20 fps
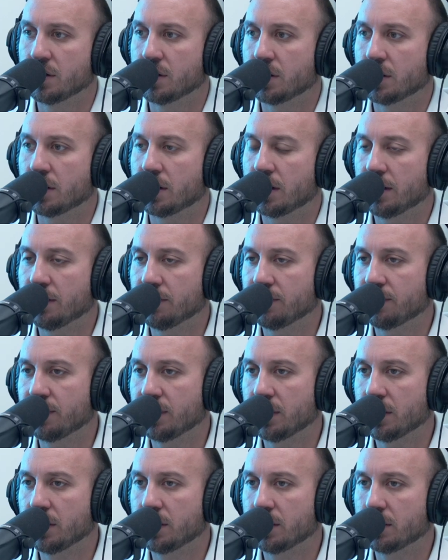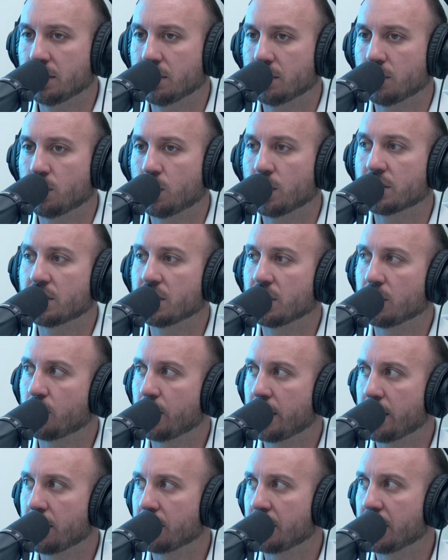what they're
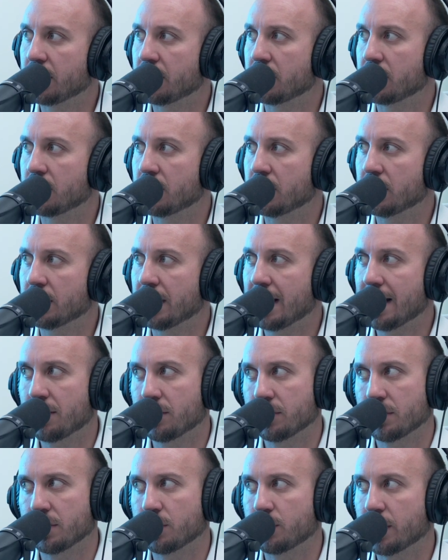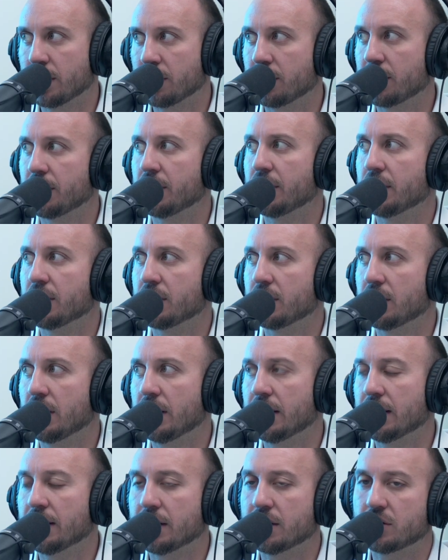wearing and how they're wearing it,
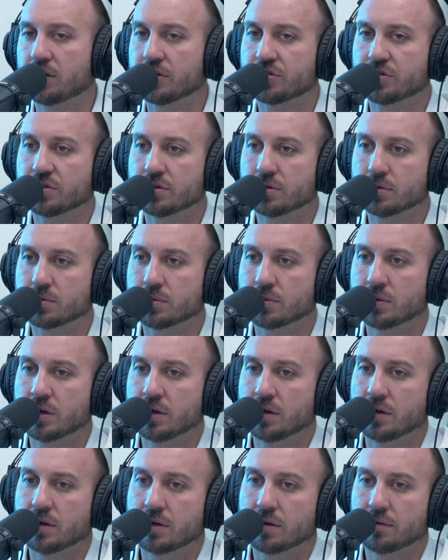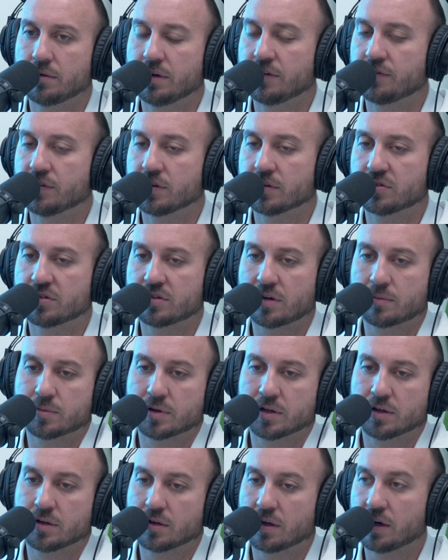and then also even
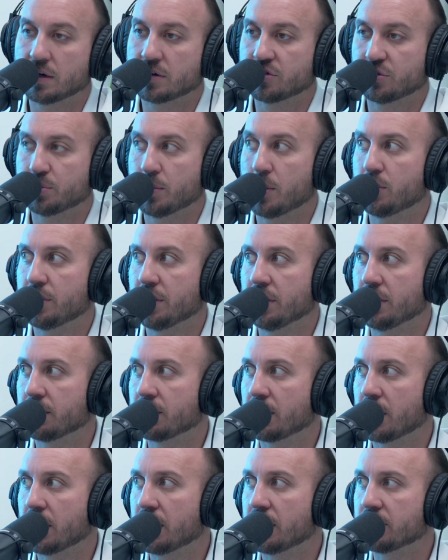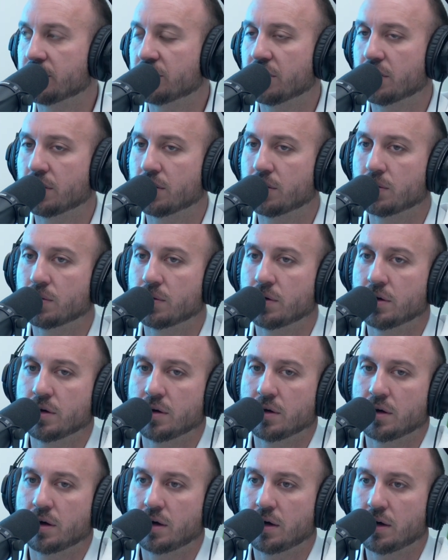something like smoking, right? So
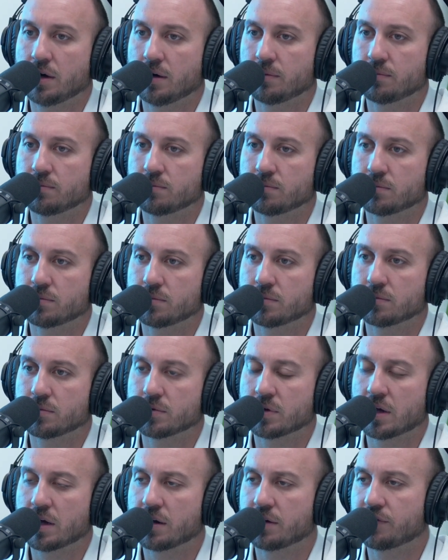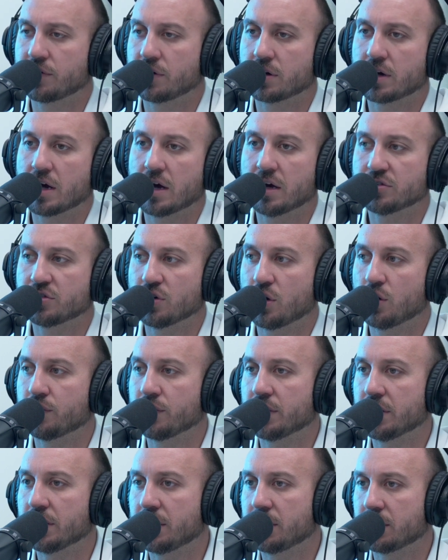a lot of our guys over
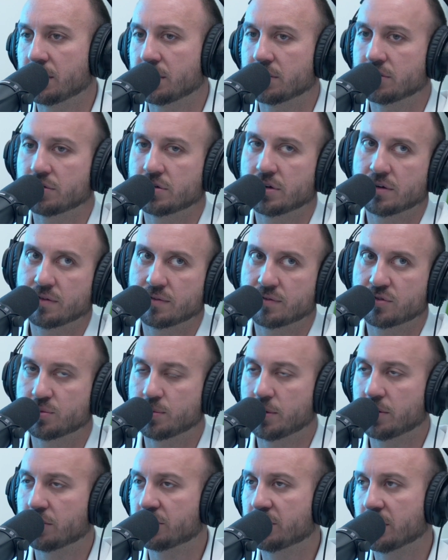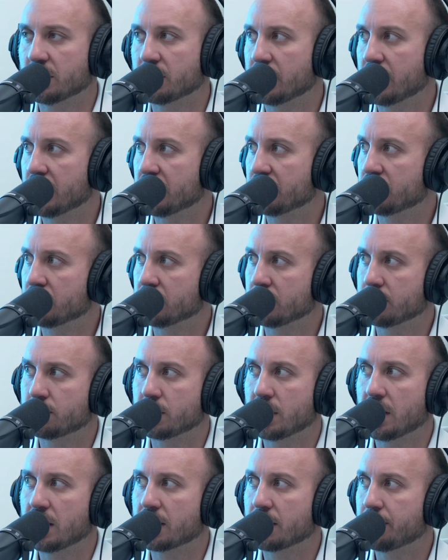the years have smoked cigarettes or
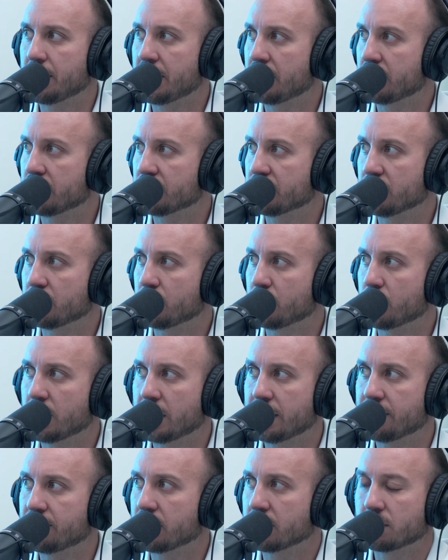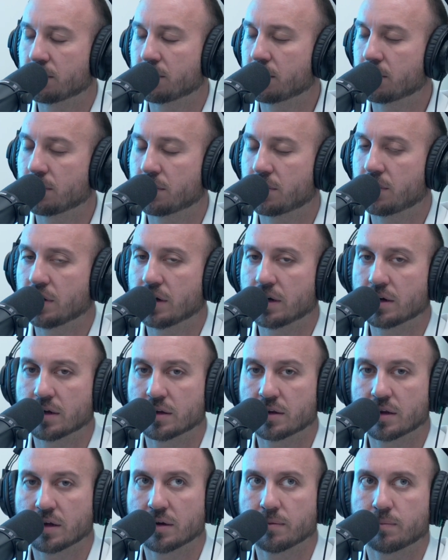black and milds or whatever thing that
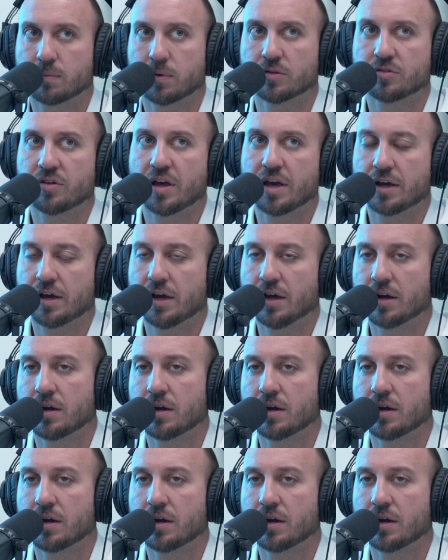they partake in,